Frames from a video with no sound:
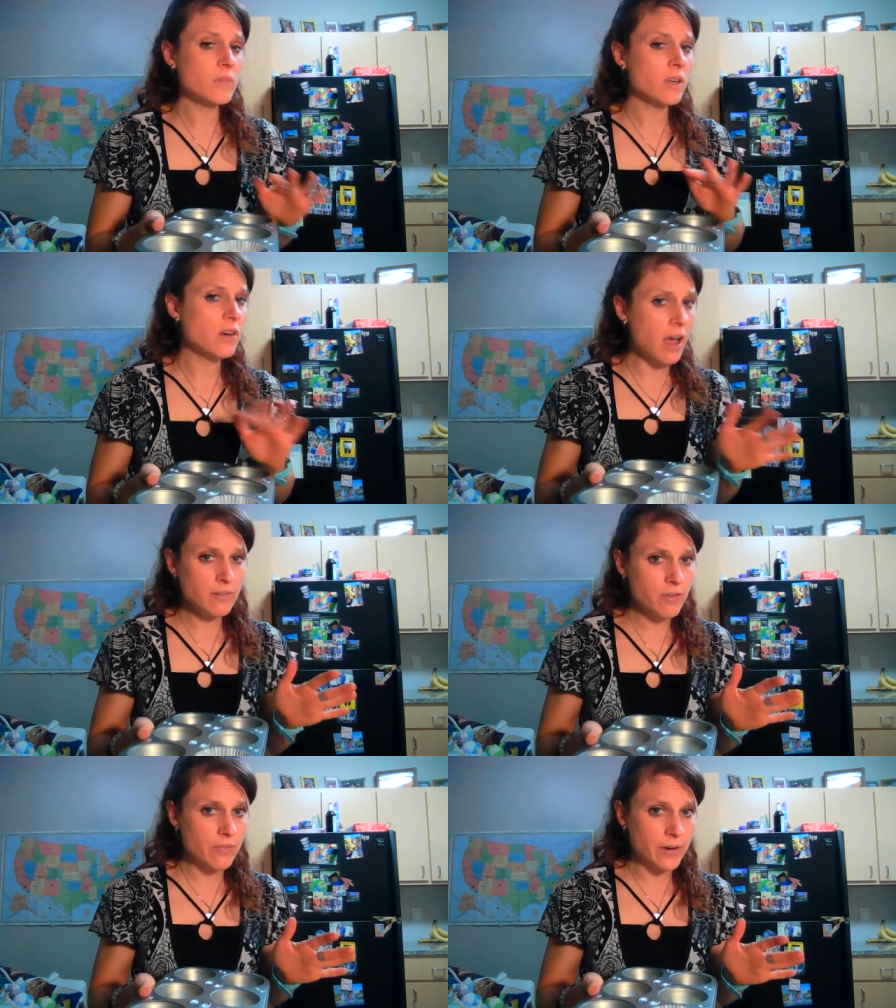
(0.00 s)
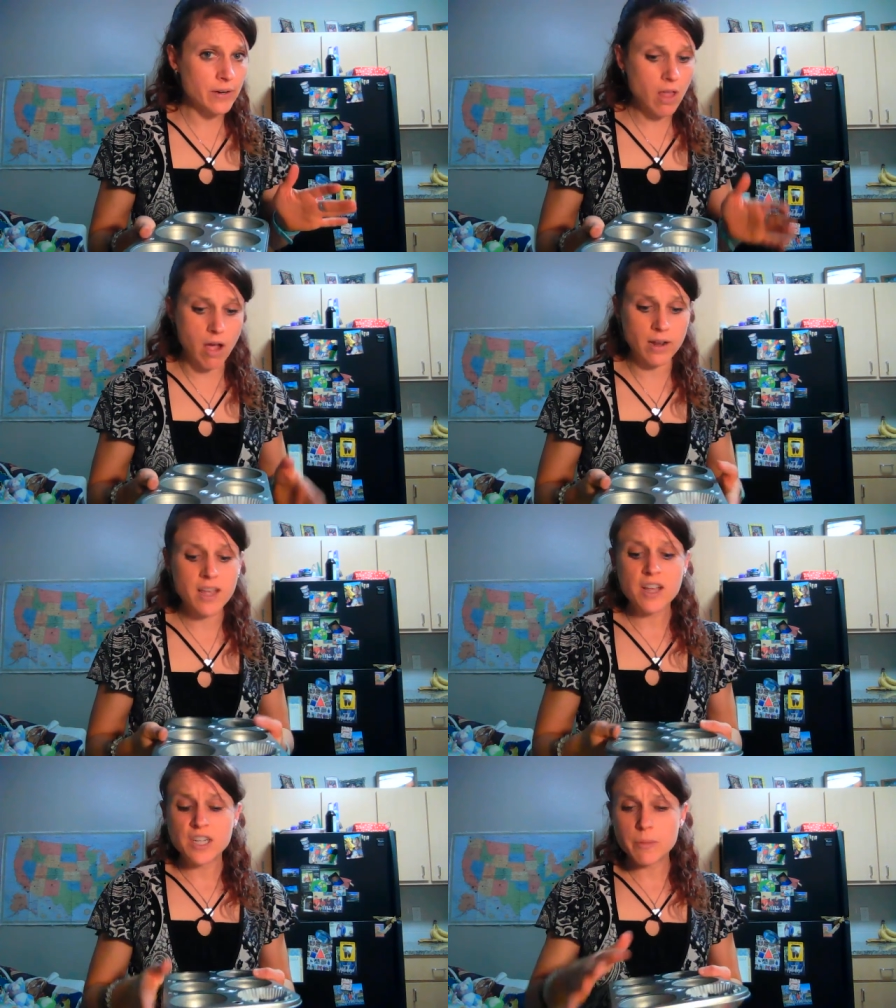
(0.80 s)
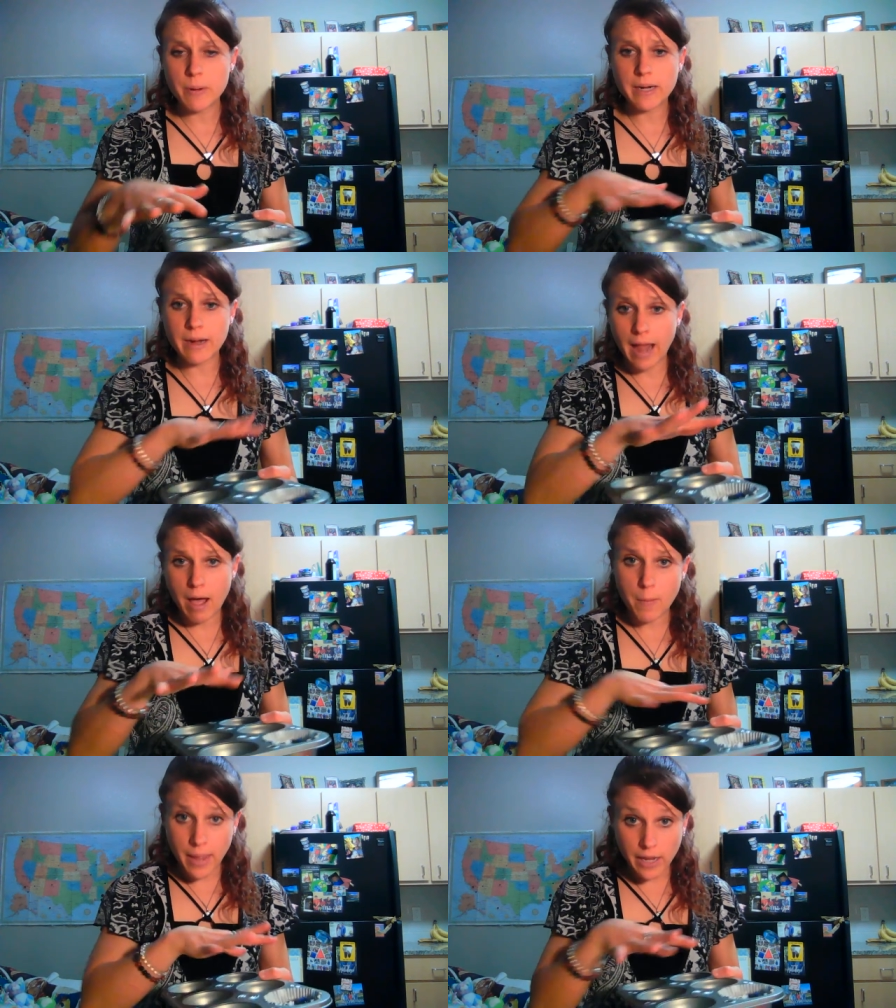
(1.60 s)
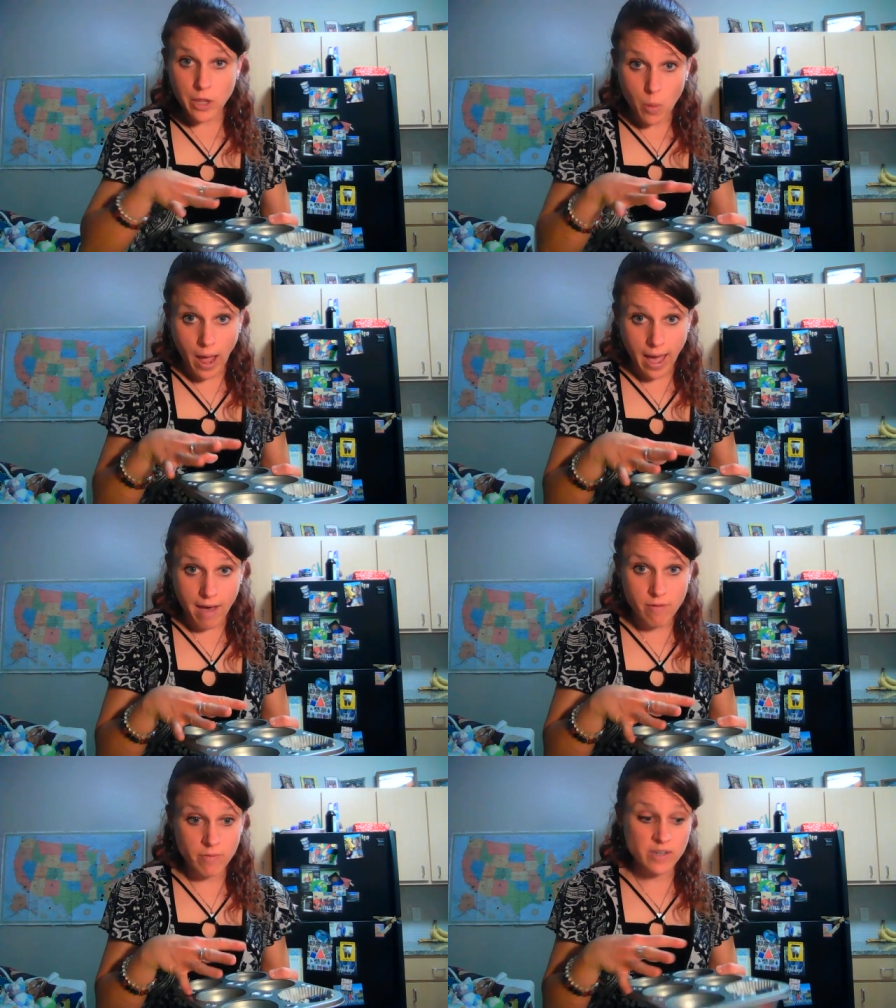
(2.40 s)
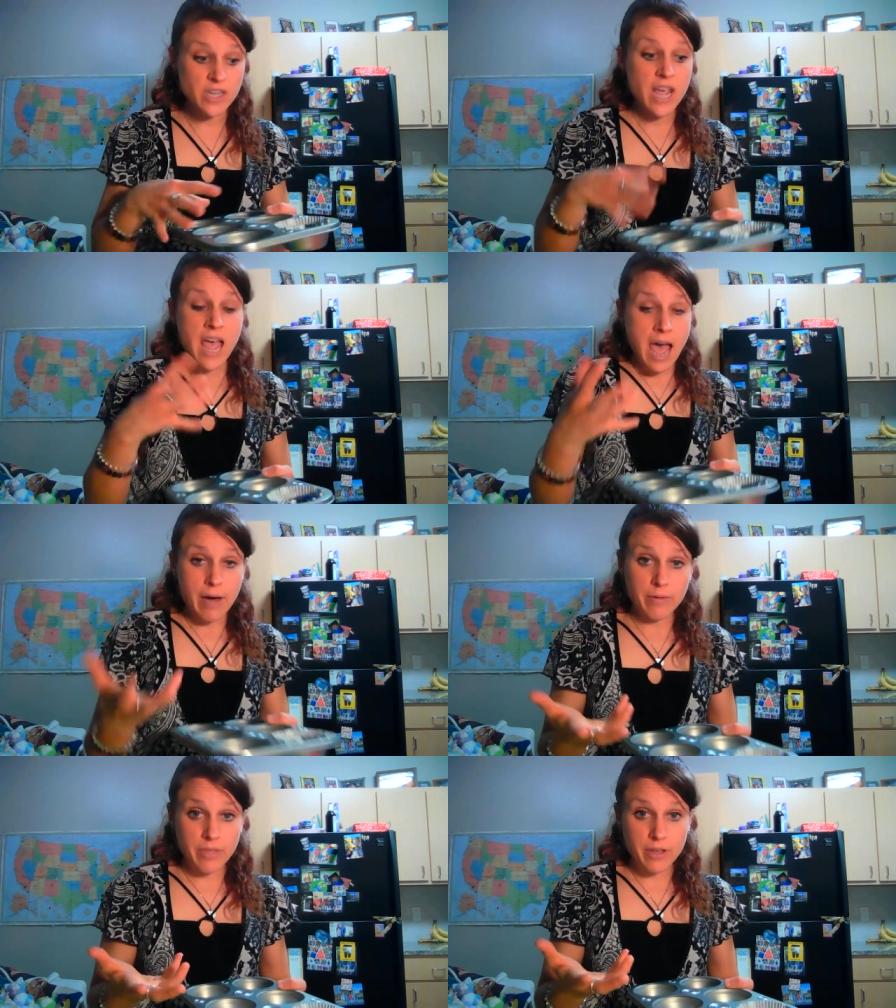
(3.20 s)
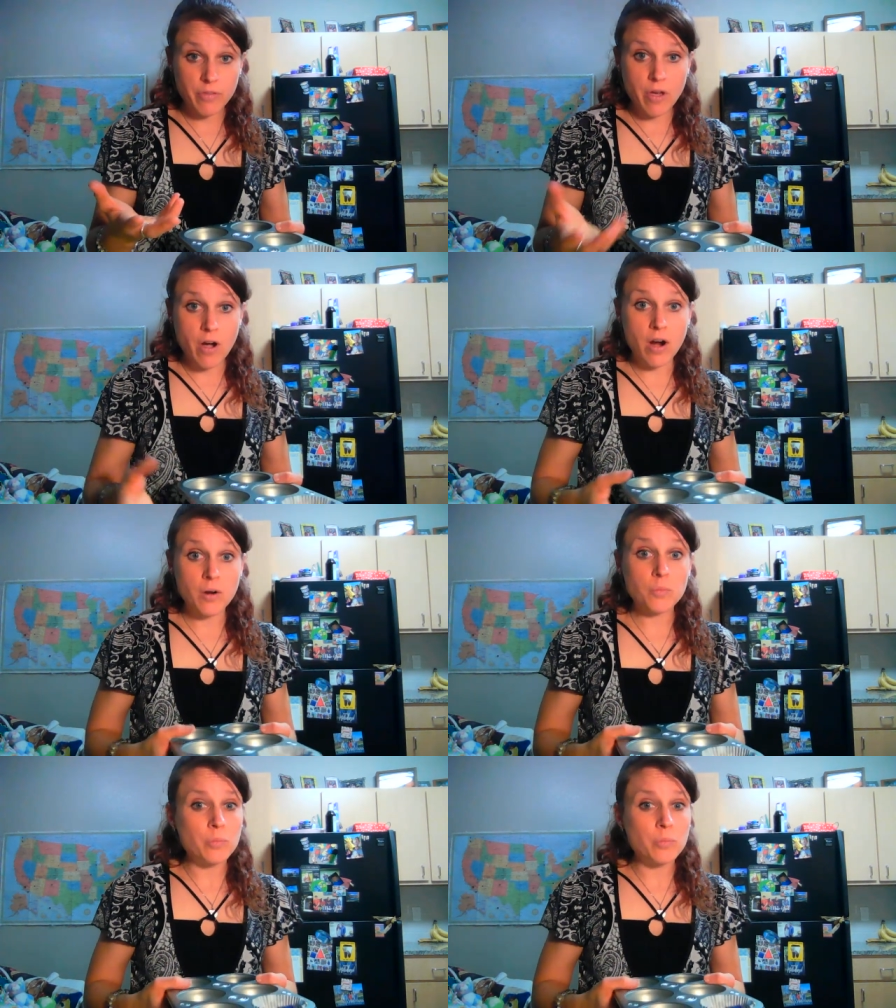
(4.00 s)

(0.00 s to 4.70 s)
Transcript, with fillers: not for very long, depending on how many you have and how thick they are.